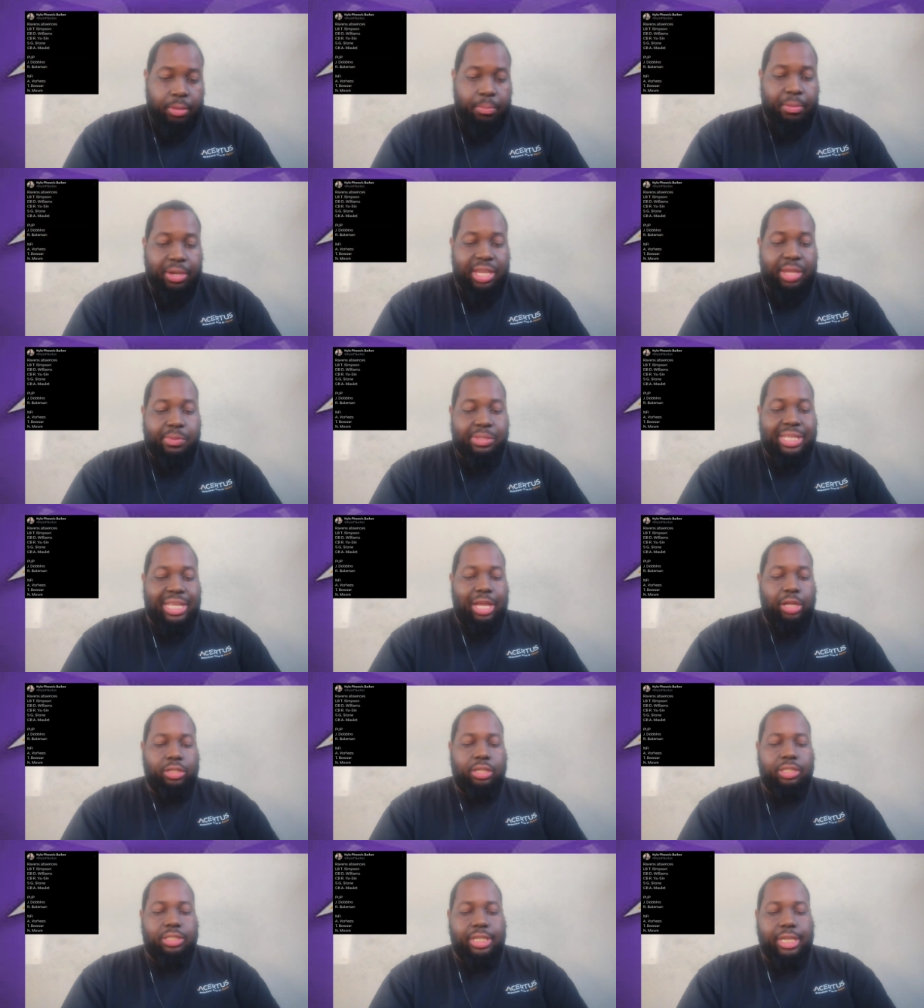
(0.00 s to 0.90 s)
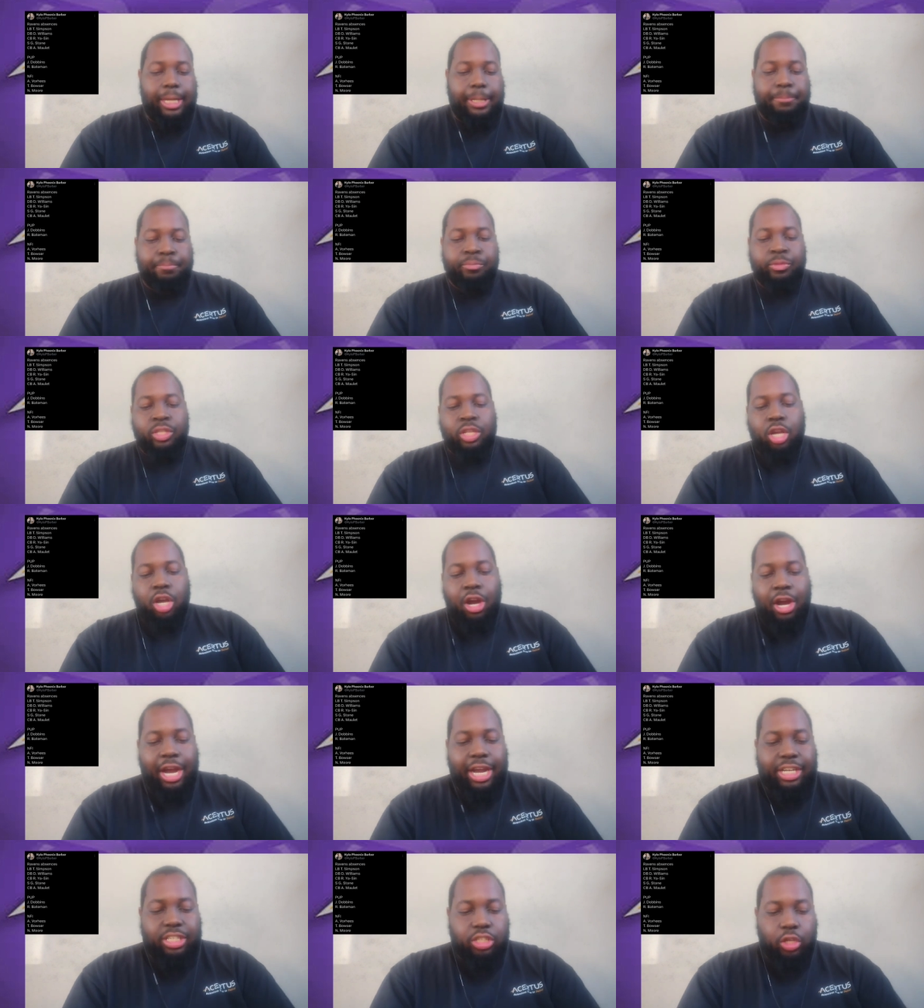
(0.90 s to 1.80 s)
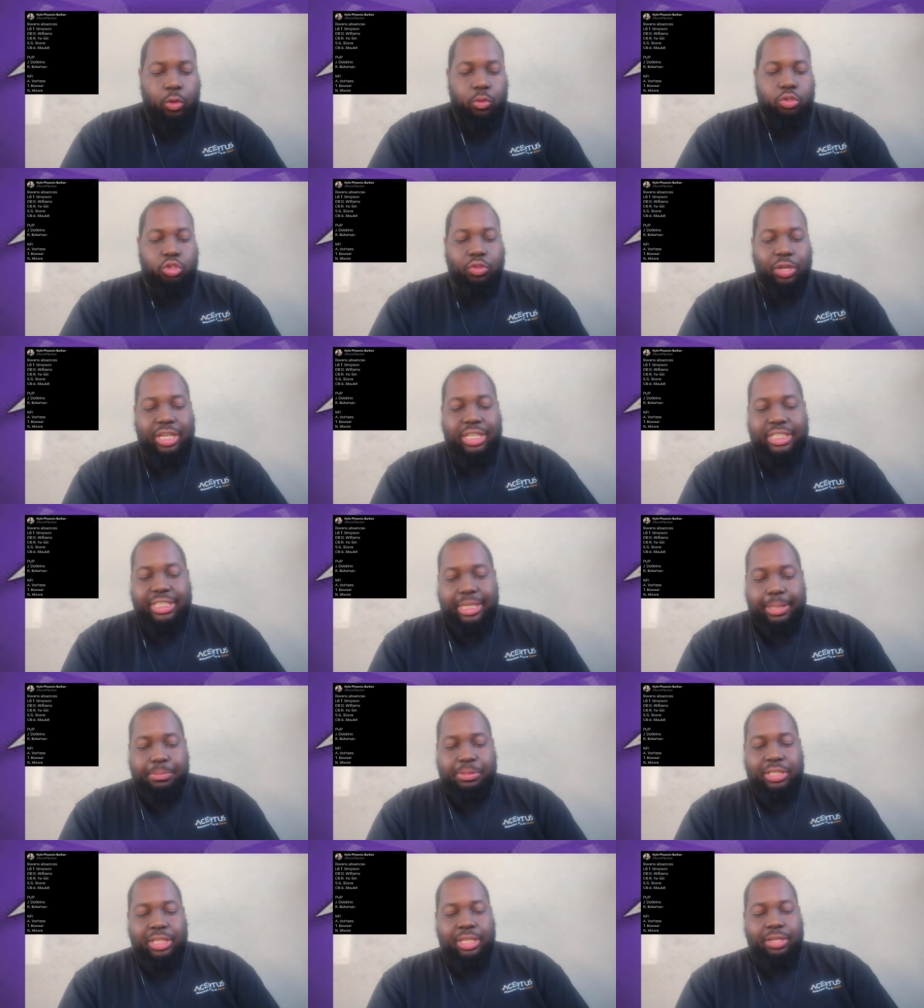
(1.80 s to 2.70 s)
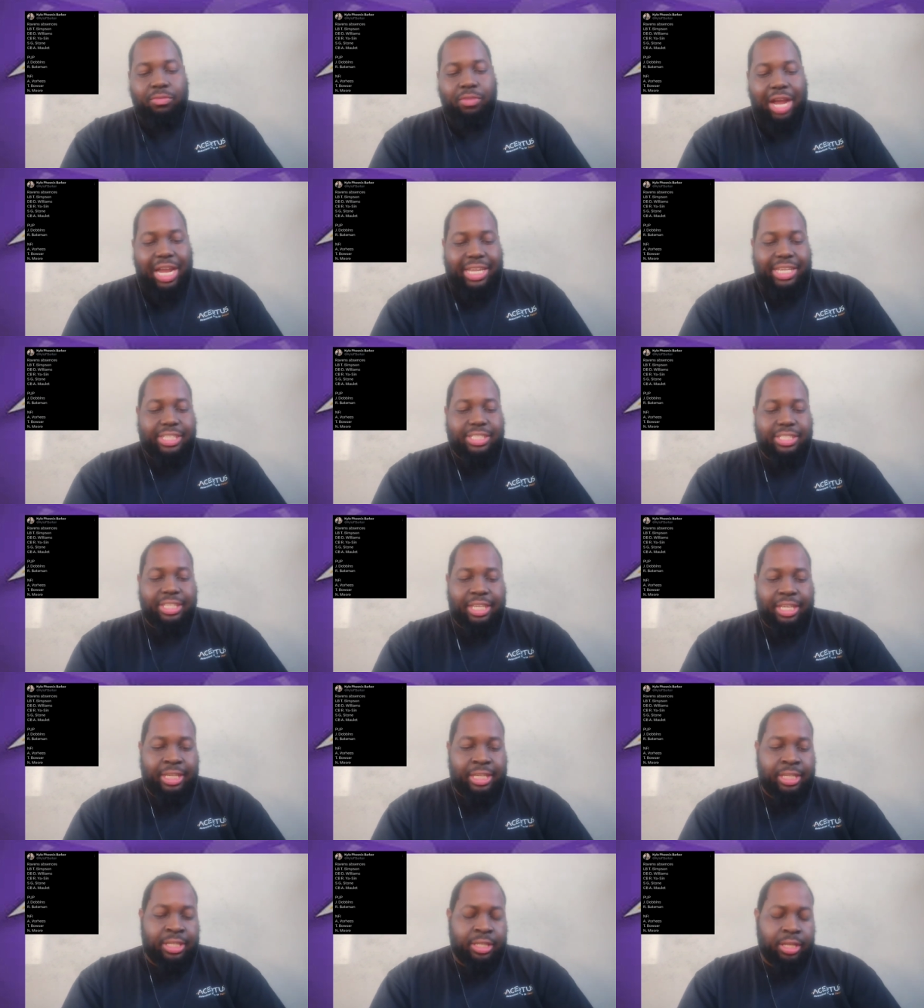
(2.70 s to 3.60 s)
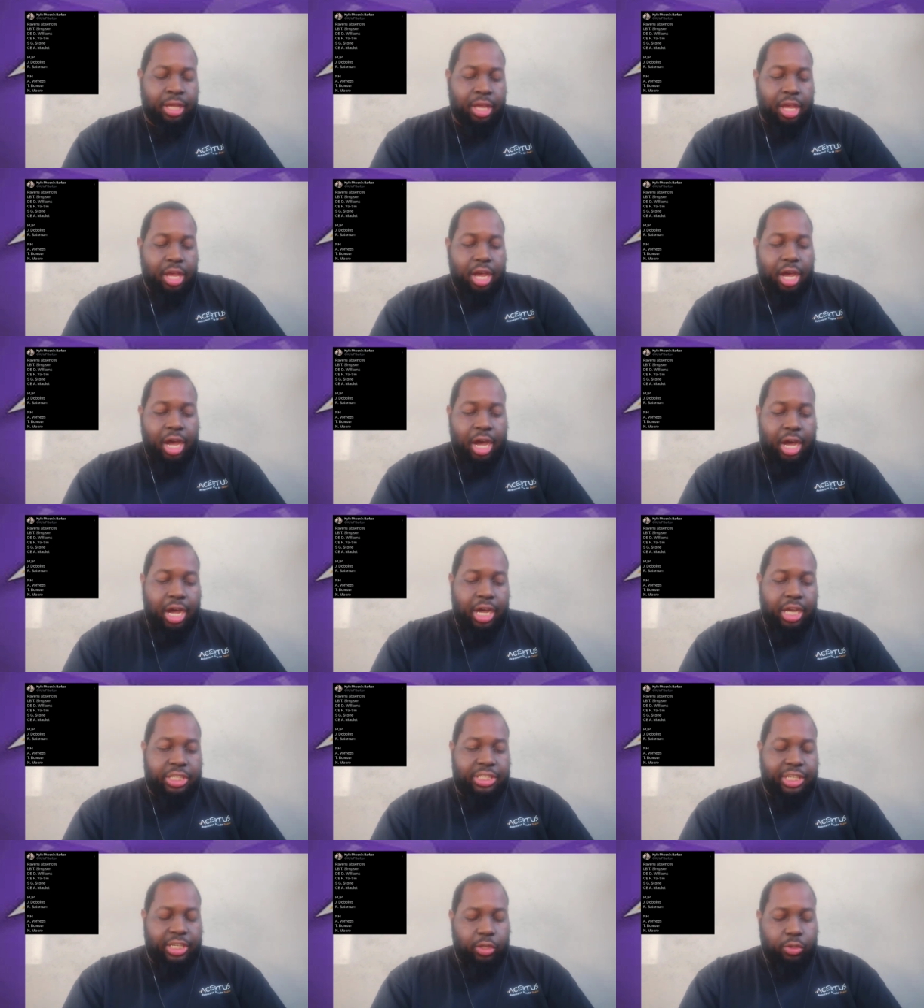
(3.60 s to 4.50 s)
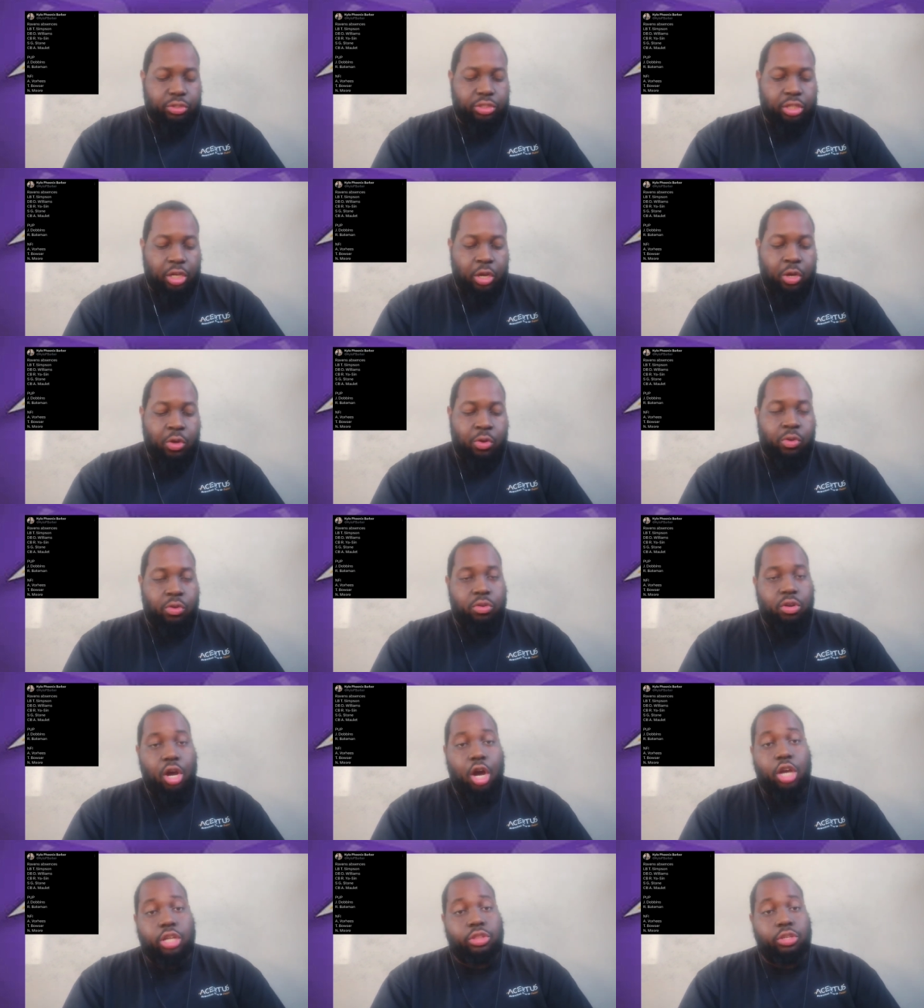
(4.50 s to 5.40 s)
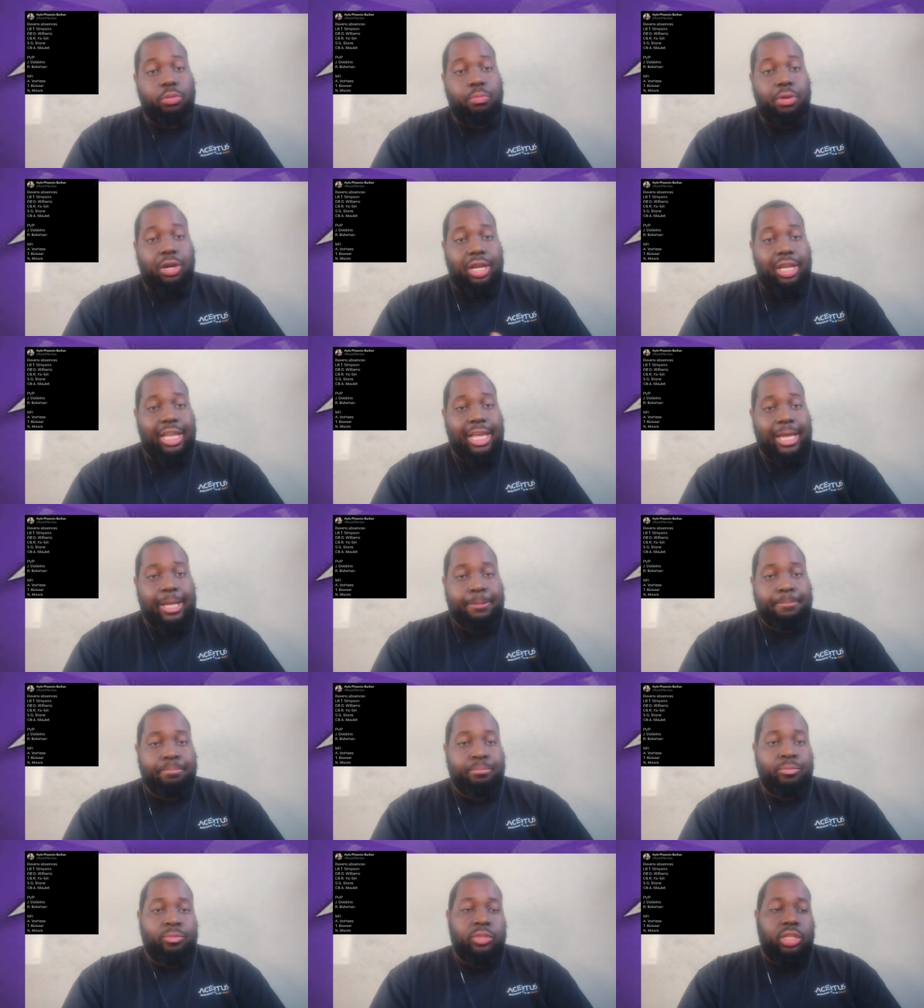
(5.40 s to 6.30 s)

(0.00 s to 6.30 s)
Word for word: But he was not out there today. All right, so Trenton Simpson, Rocky Scene, Geno Stone, Arthur Marlette.